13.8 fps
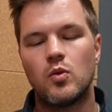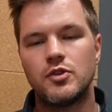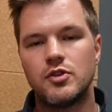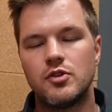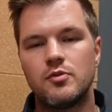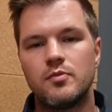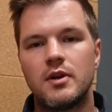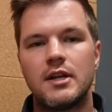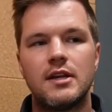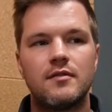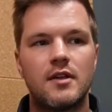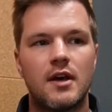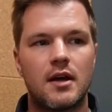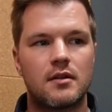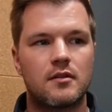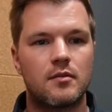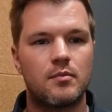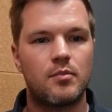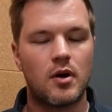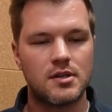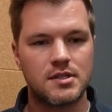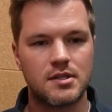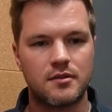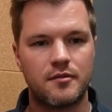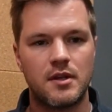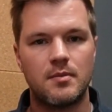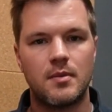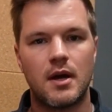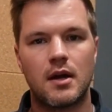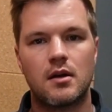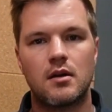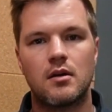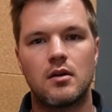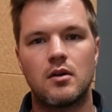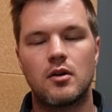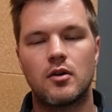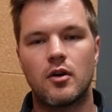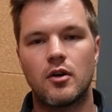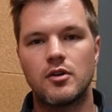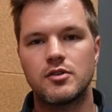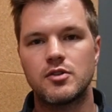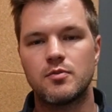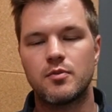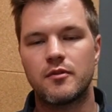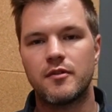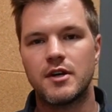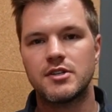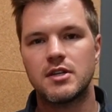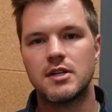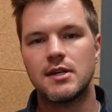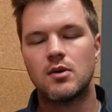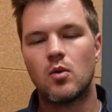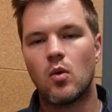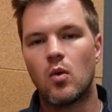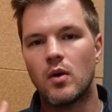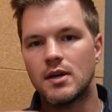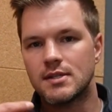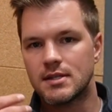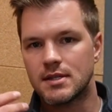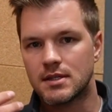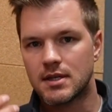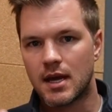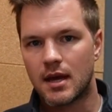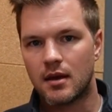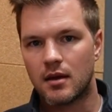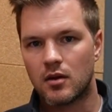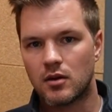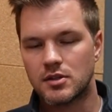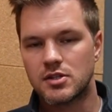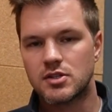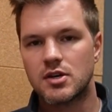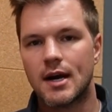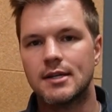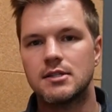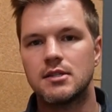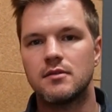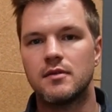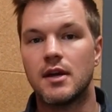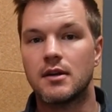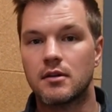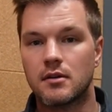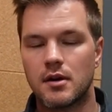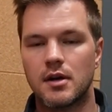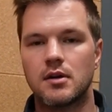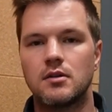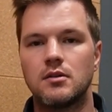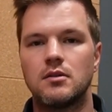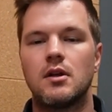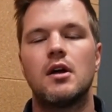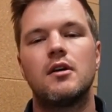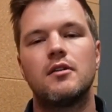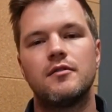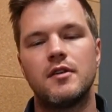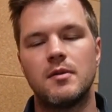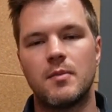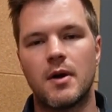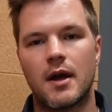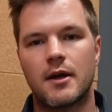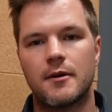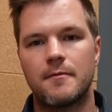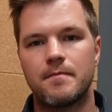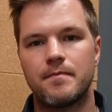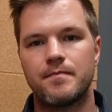do you believe that positive feedback grows you professionally, or is it constructive yet critical feedback?